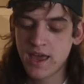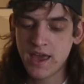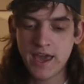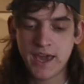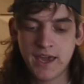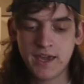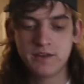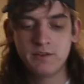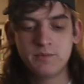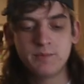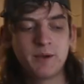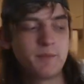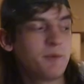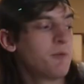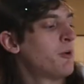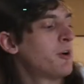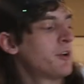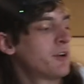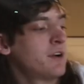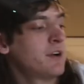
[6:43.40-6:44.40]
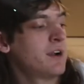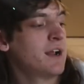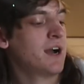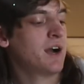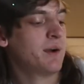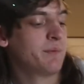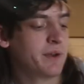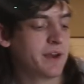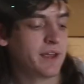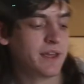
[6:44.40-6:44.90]
And you might be wondering
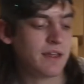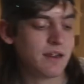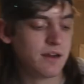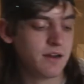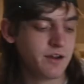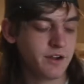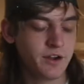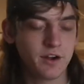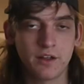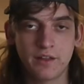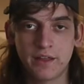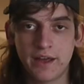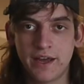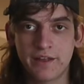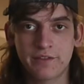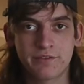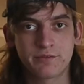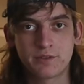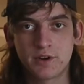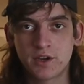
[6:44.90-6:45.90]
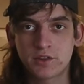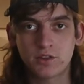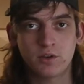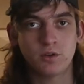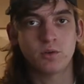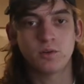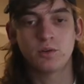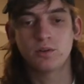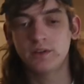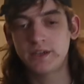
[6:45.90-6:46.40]
how I'm going to carry all that throughout the
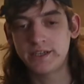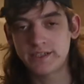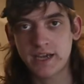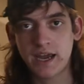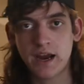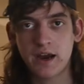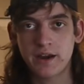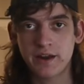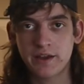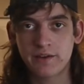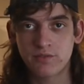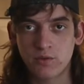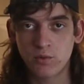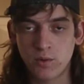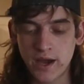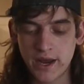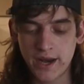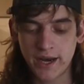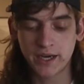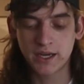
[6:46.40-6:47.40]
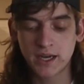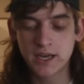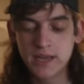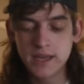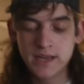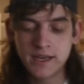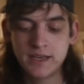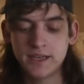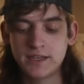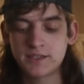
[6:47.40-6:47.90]
whole entirety of the wedding.
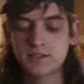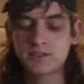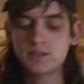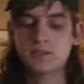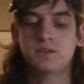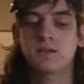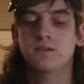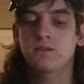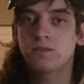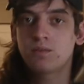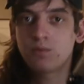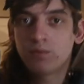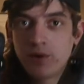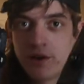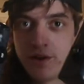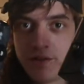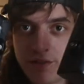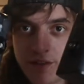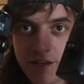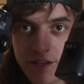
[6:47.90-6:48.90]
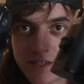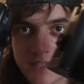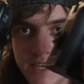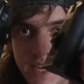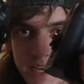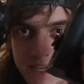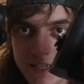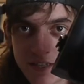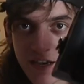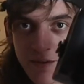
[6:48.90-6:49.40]
That's where these
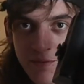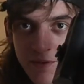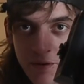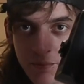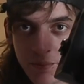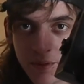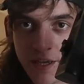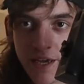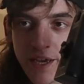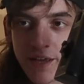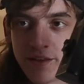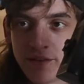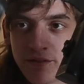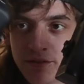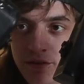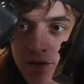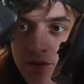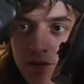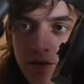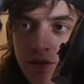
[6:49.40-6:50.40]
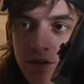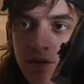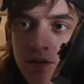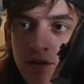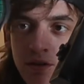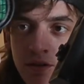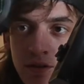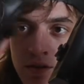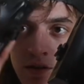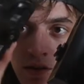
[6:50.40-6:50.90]
guys come into play, these little
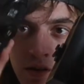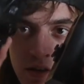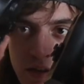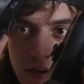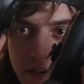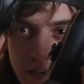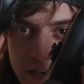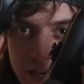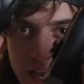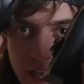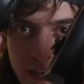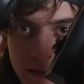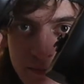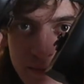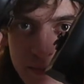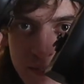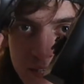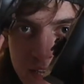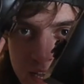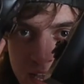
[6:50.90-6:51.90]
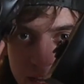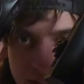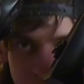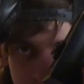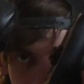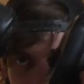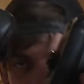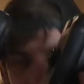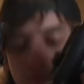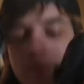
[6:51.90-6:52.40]
nubs at the
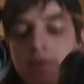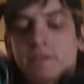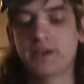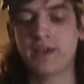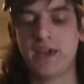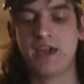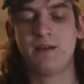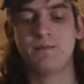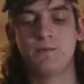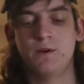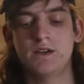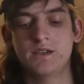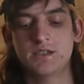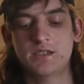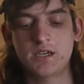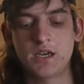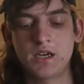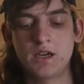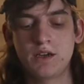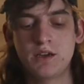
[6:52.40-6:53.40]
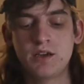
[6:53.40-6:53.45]
bottom of the cameras.